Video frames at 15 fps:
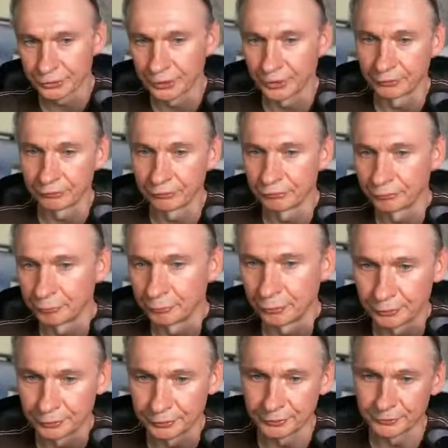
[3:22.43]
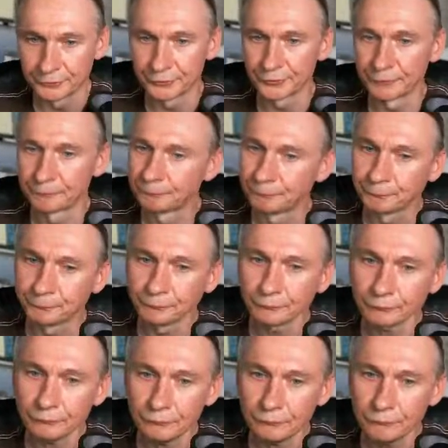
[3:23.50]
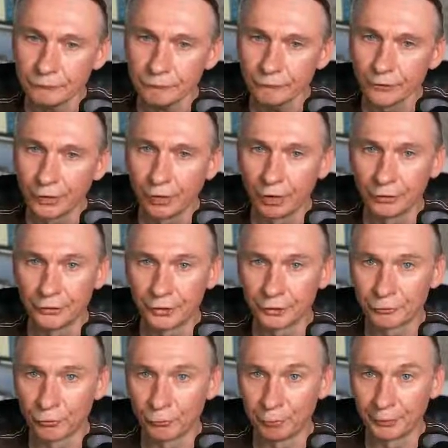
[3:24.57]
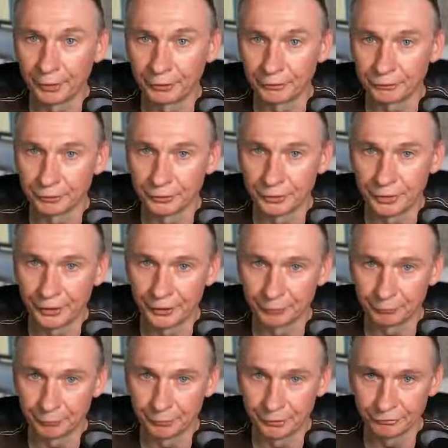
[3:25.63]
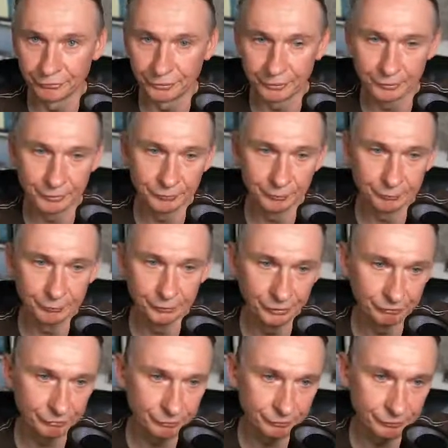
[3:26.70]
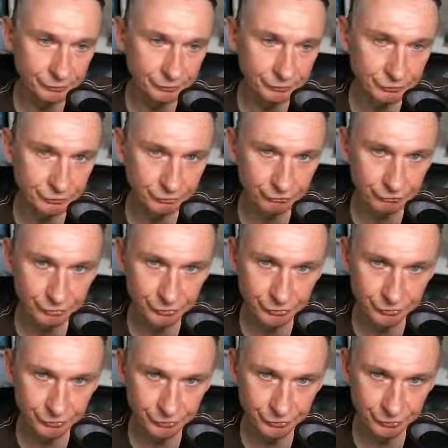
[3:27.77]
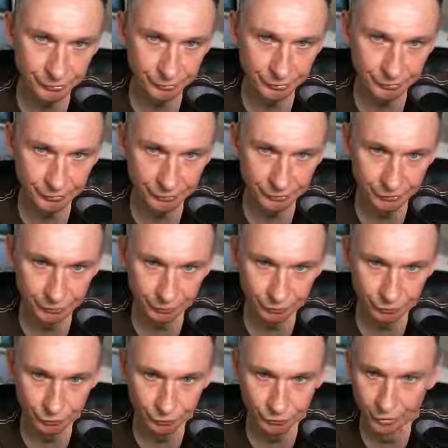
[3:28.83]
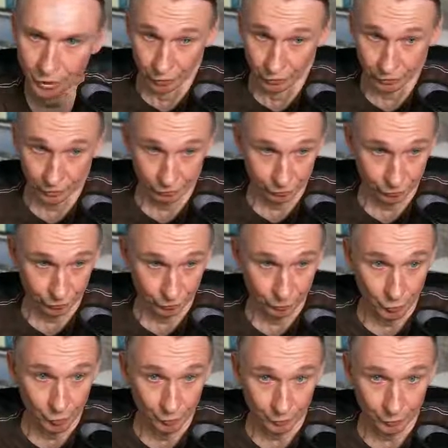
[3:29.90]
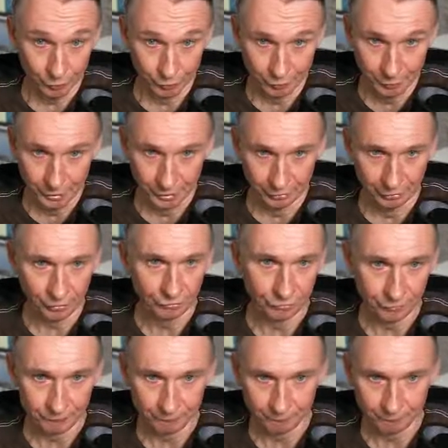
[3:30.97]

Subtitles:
kind of important. They compare it with their previous version, the Neo 2. That for the moment would be enough